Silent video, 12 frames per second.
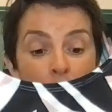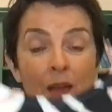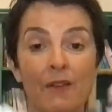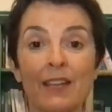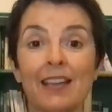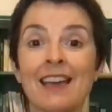
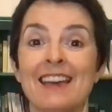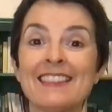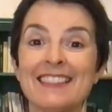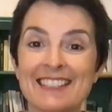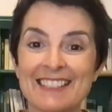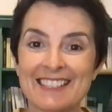wearing
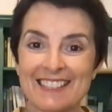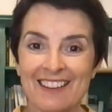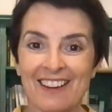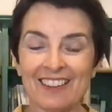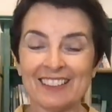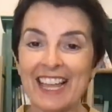this
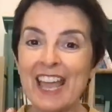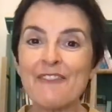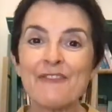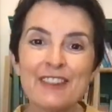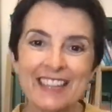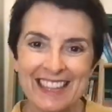style.
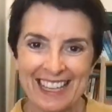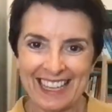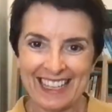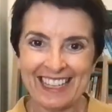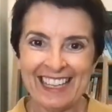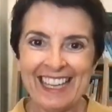
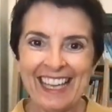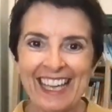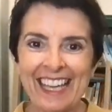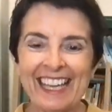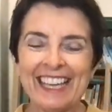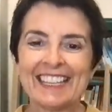Everything
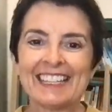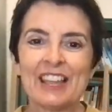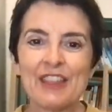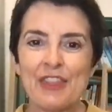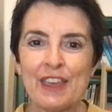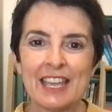in
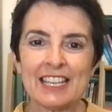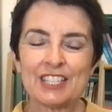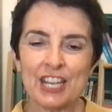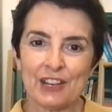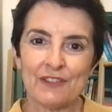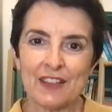the
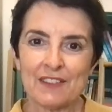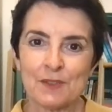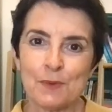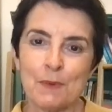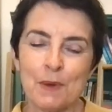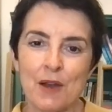Genevieve
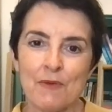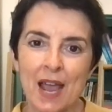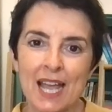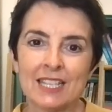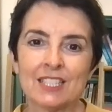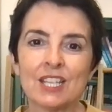Swimwear
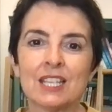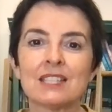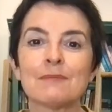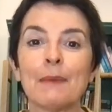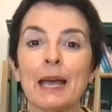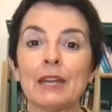range
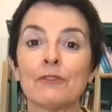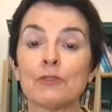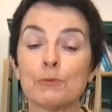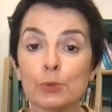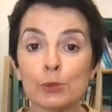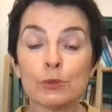is made
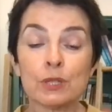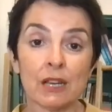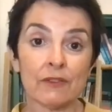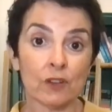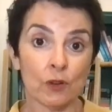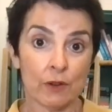from pool
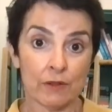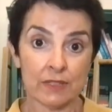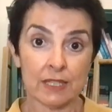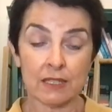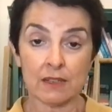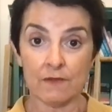tough chlorine
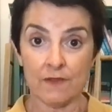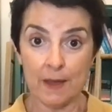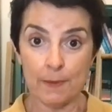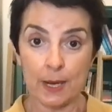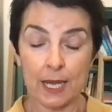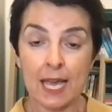resistant
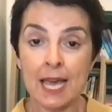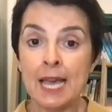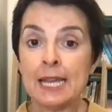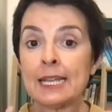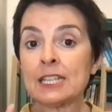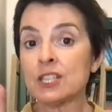fabric.
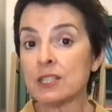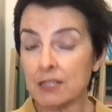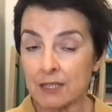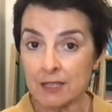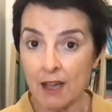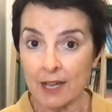Now, just a
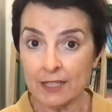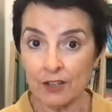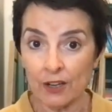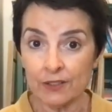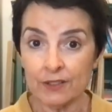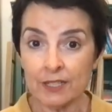side
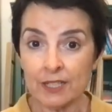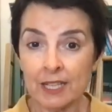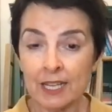note,